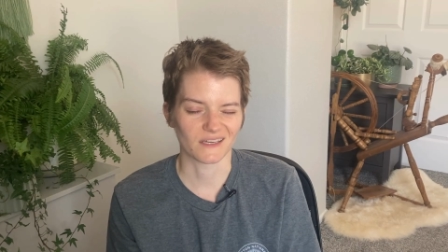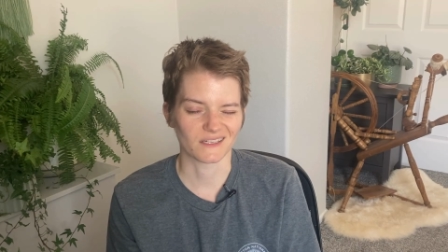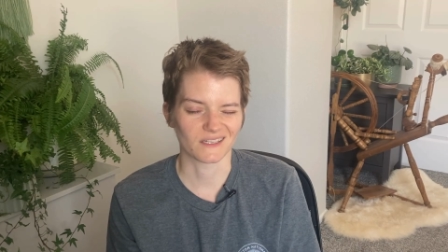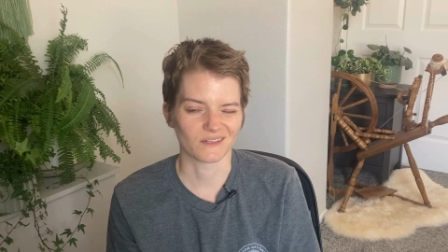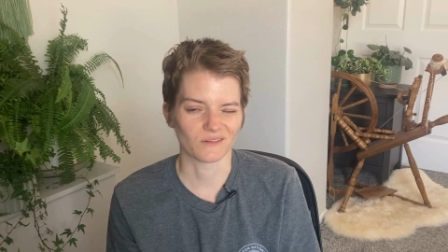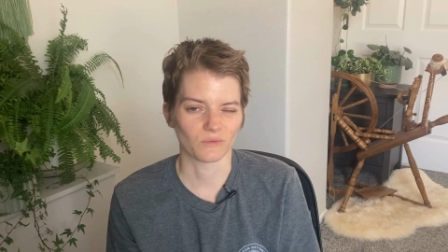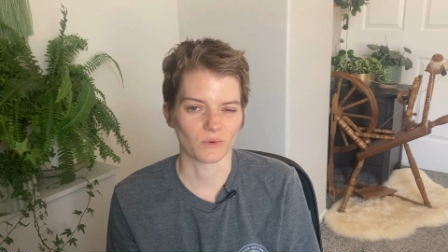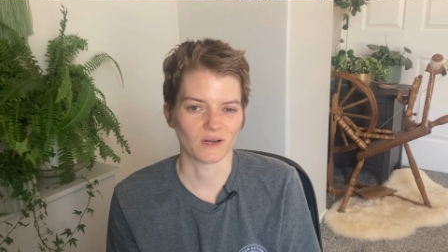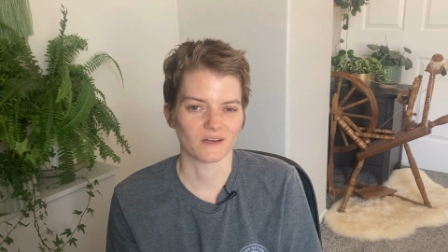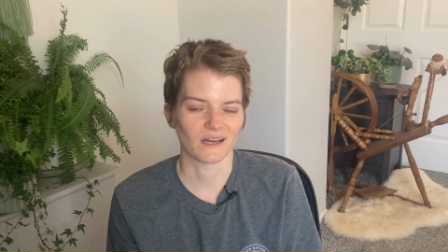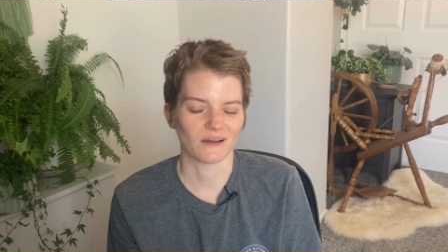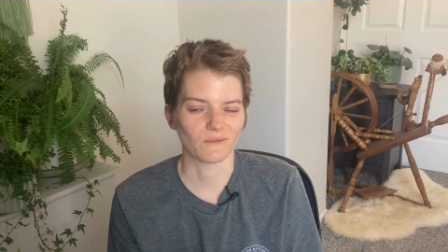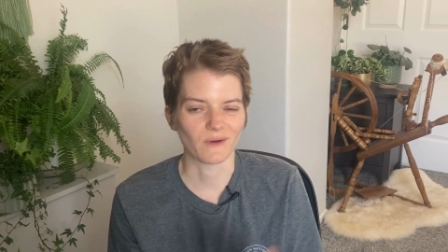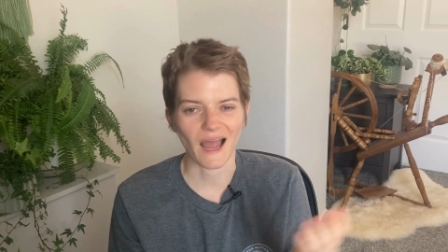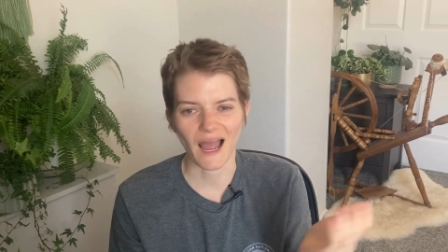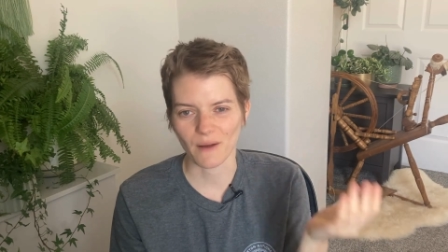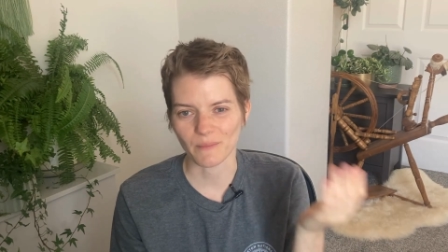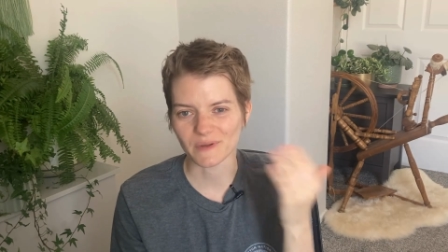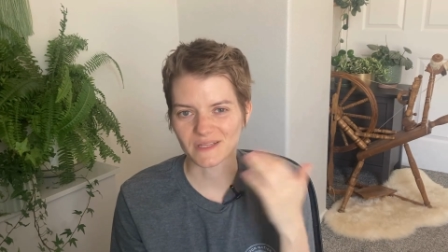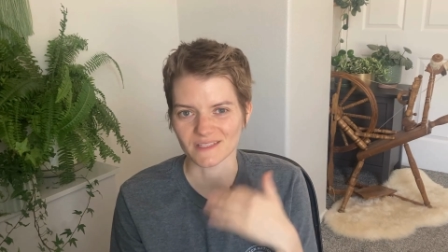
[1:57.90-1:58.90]
what
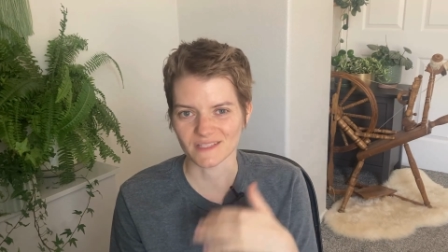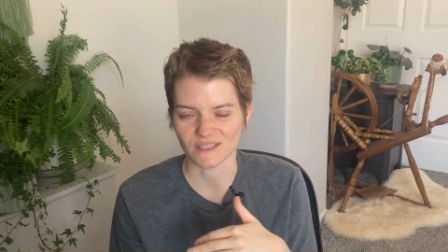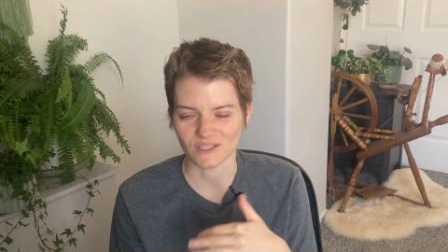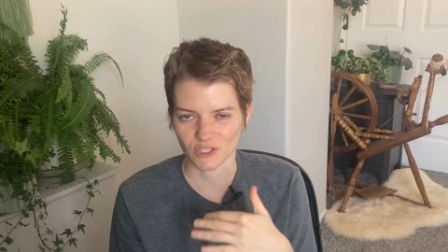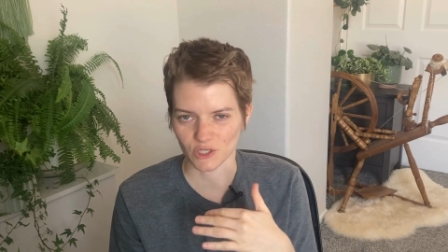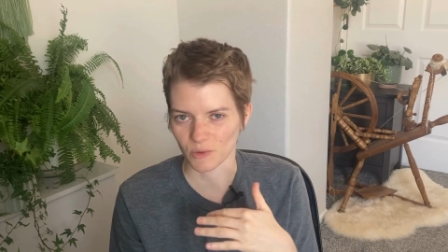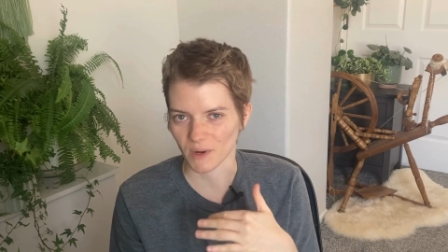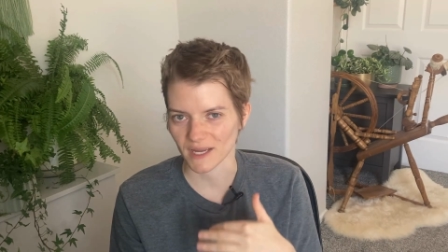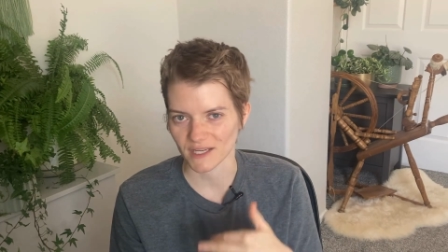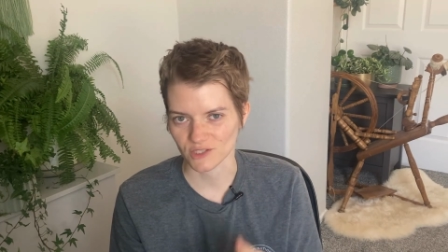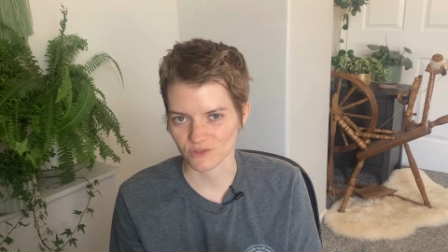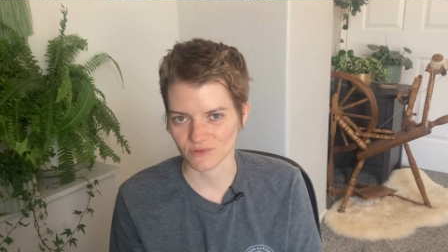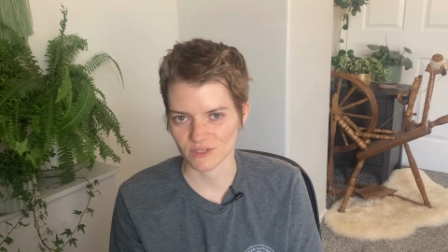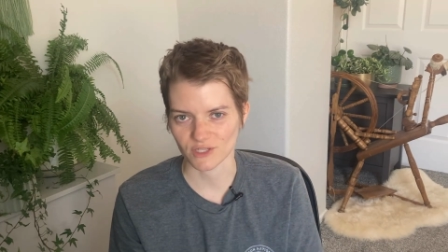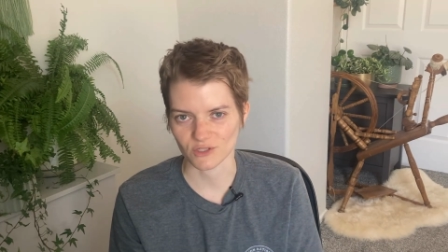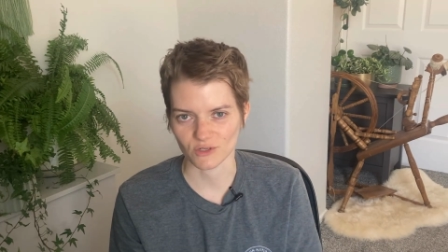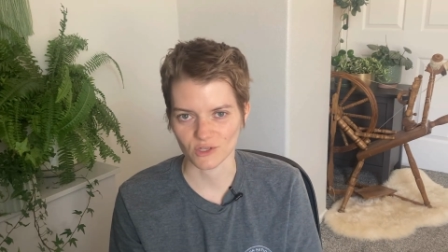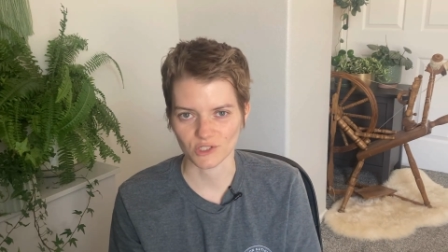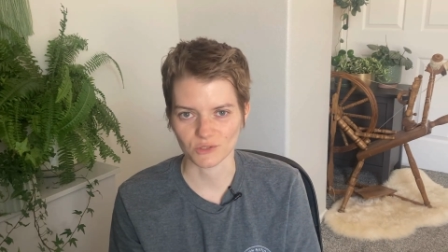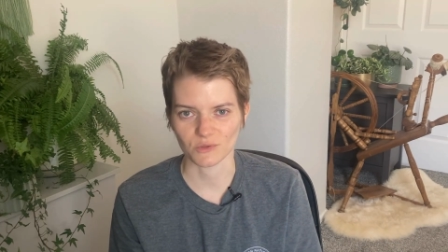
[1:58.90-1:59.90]
happens in UX
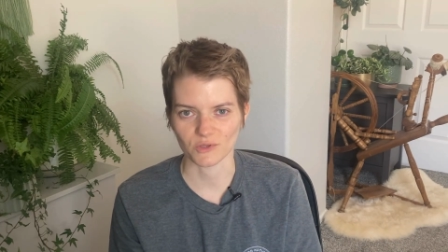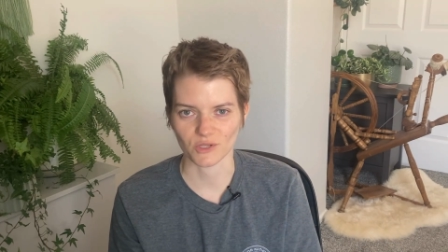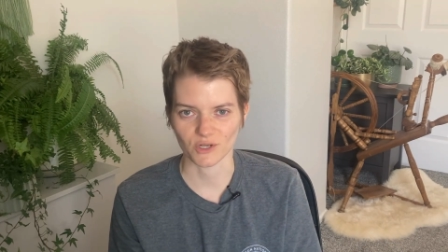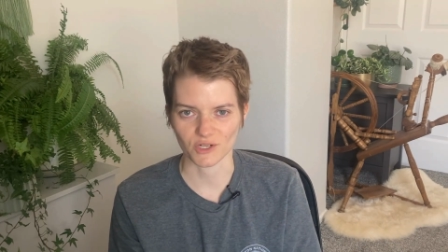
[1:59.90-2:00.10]
research with our